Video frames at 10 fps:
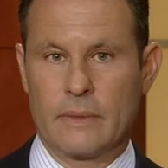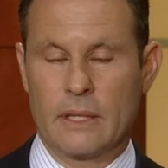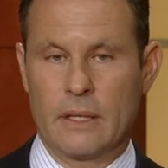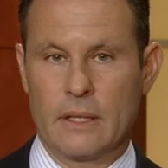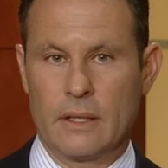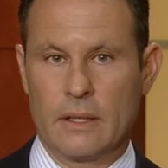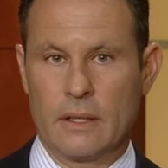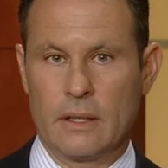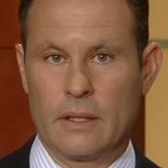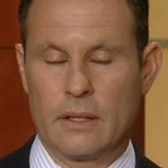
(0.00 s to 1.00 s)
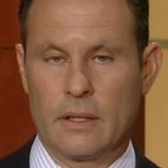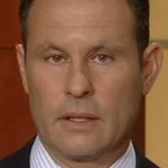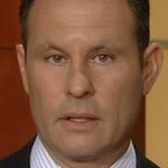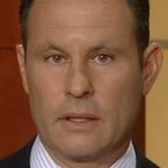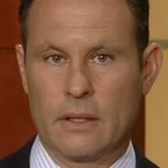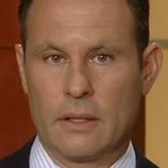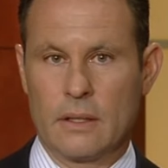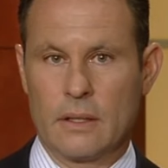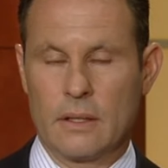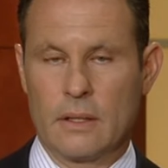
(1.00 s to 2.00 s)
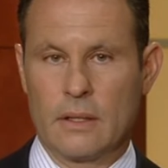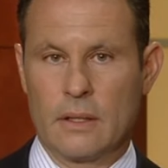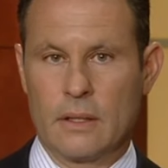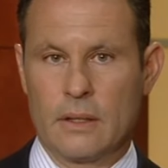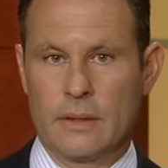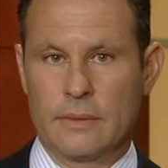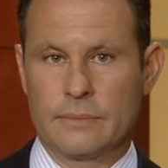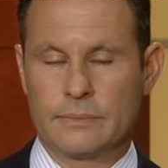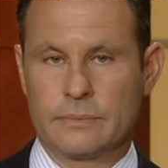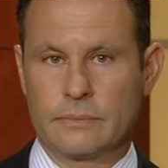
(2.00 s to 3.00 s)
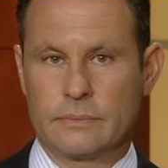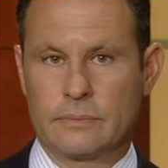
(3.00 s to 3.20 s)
This person isn't speaking.